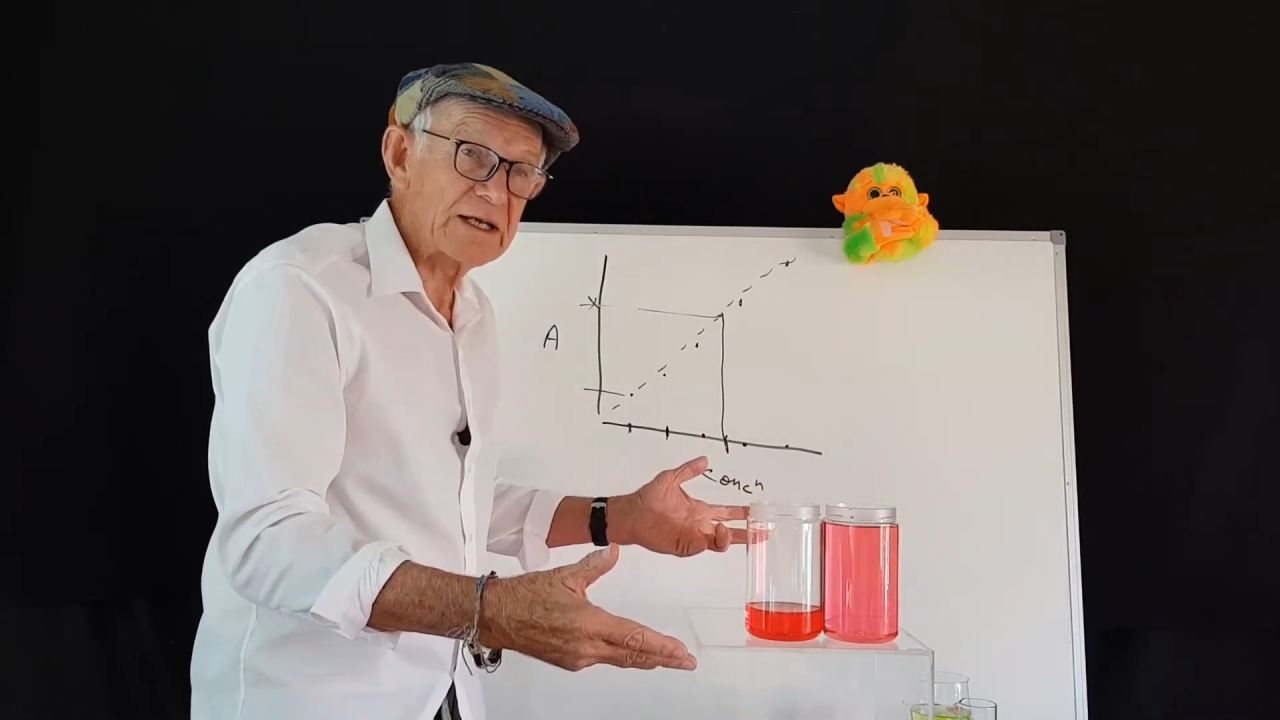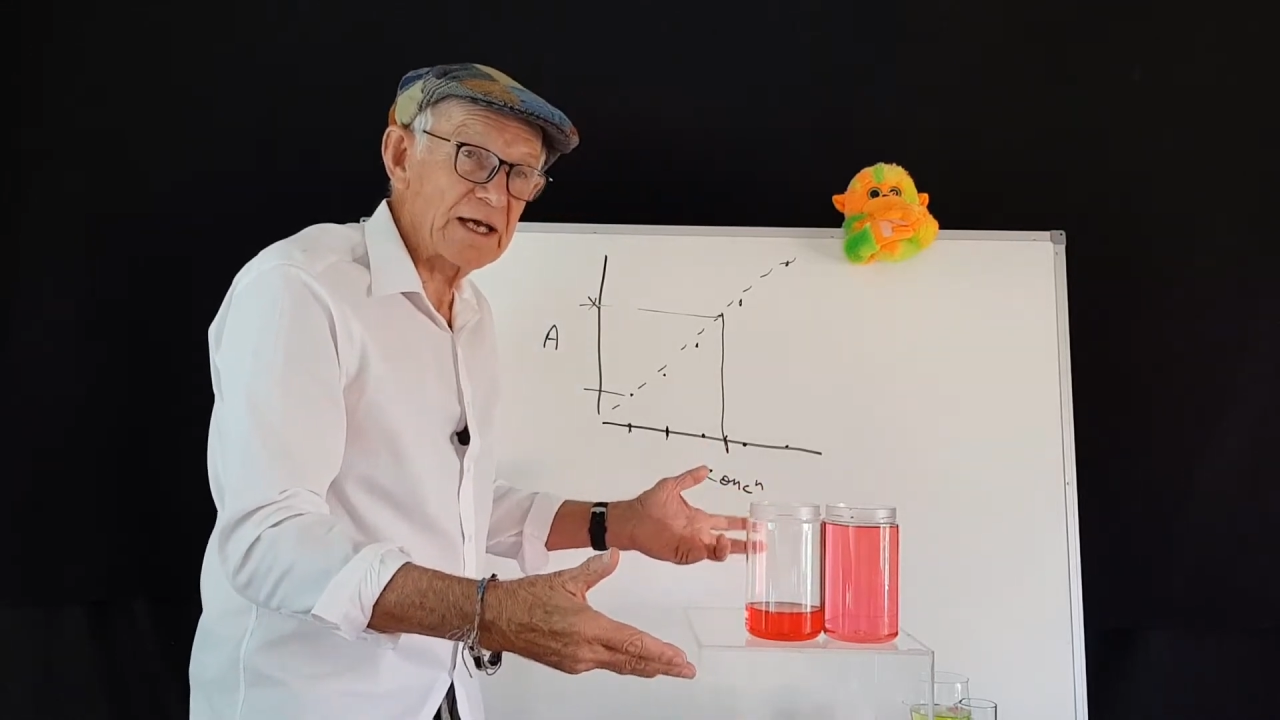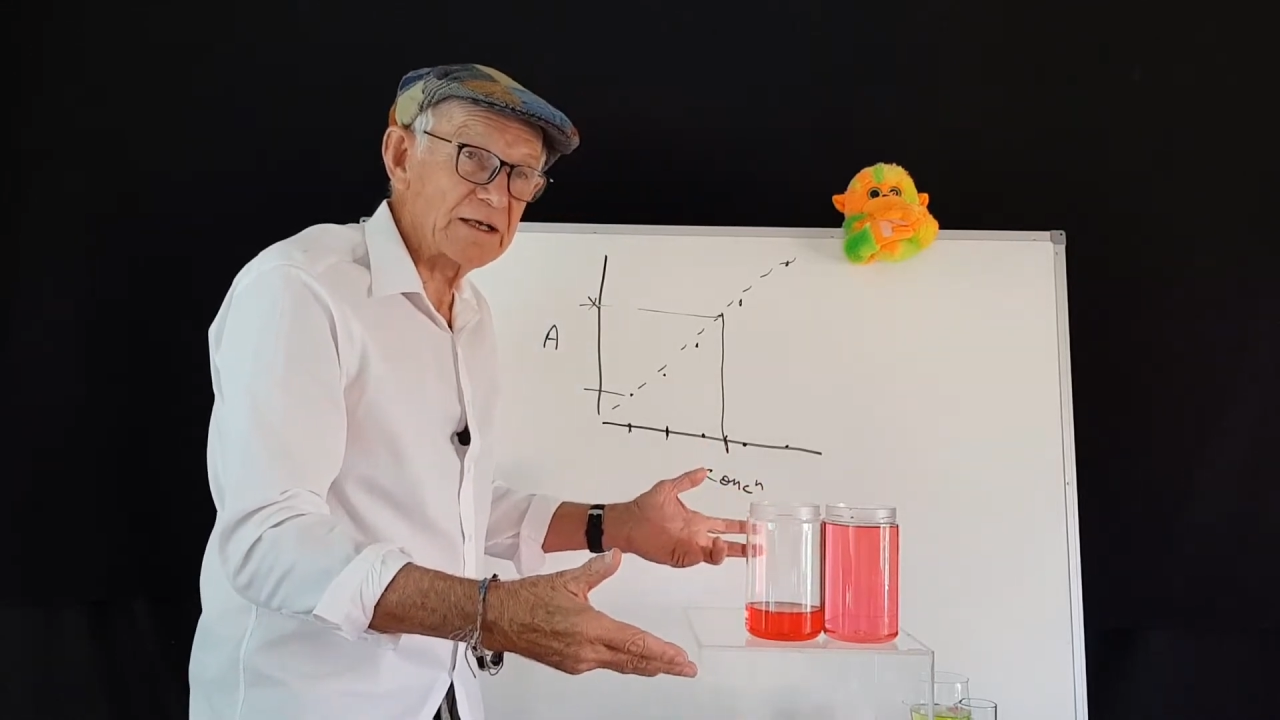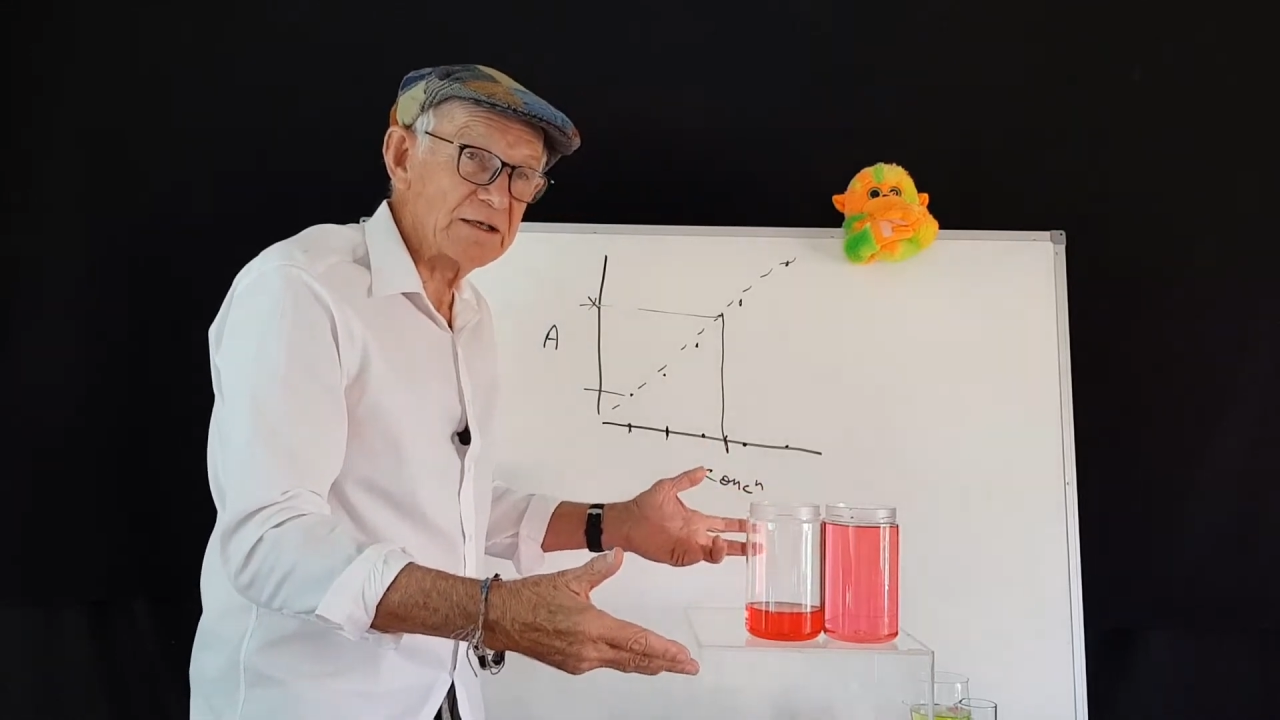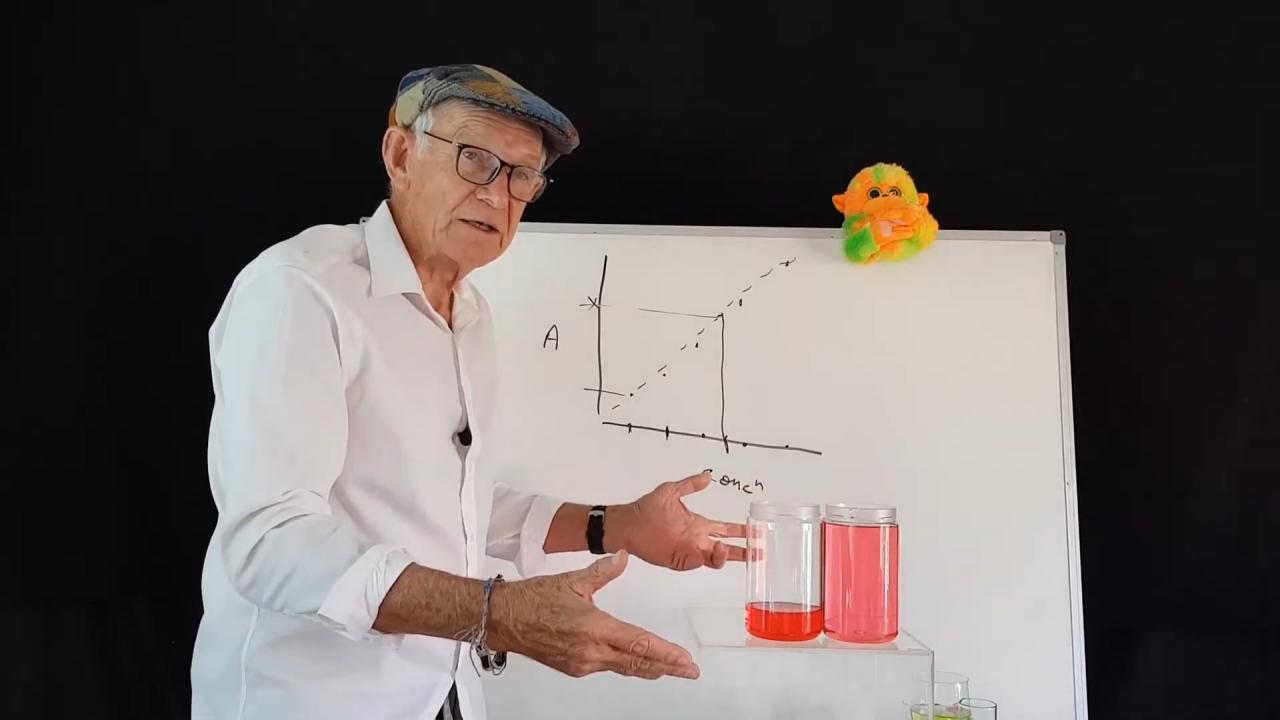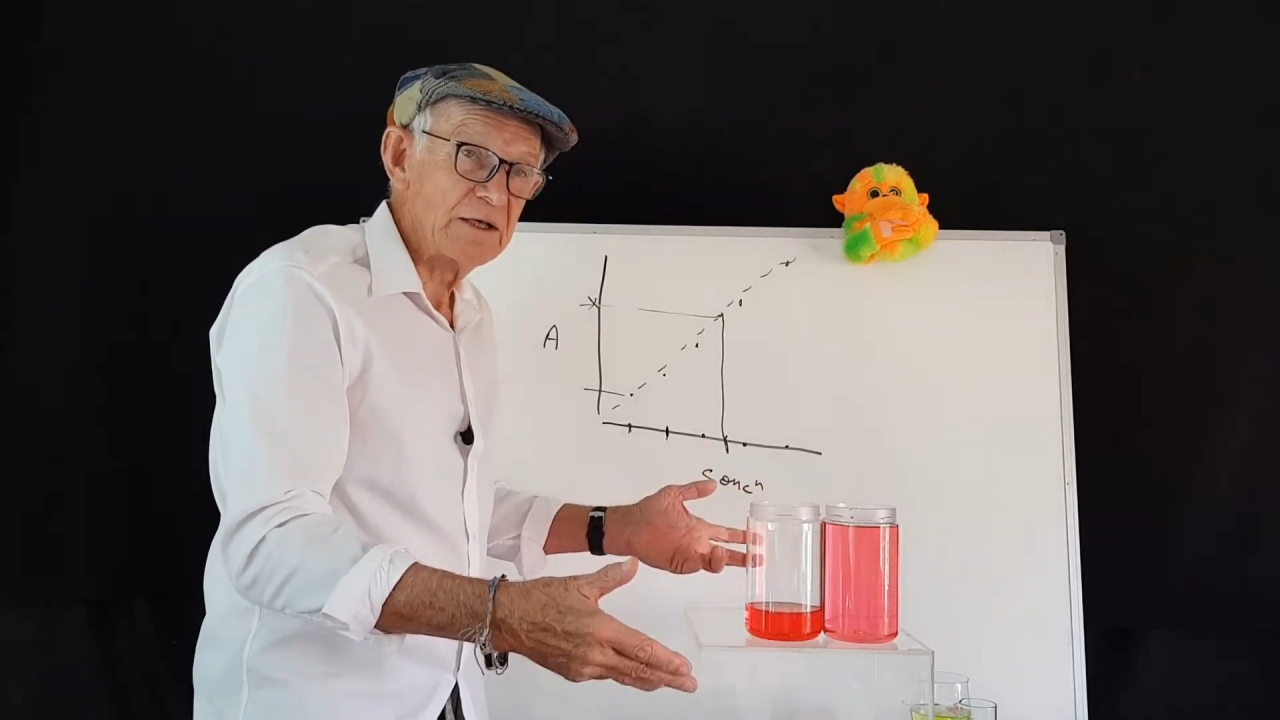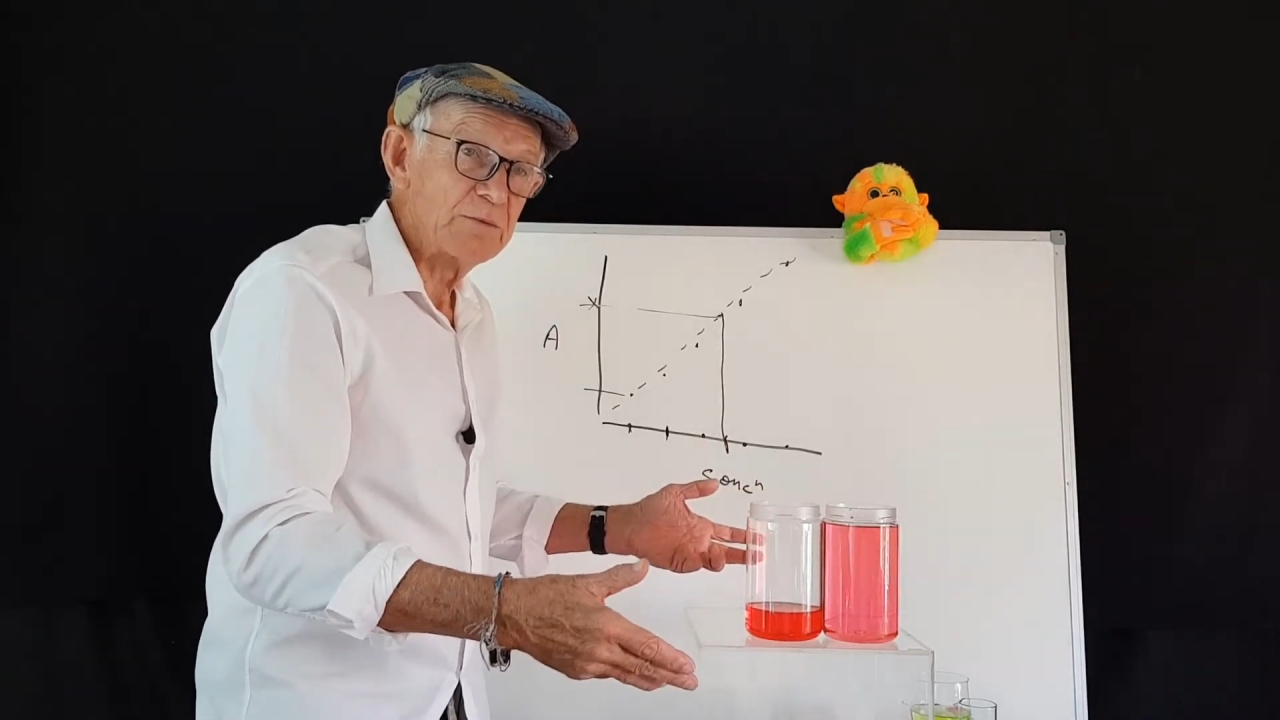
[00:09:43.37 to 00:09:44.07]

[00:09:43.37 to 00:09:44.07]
coloured,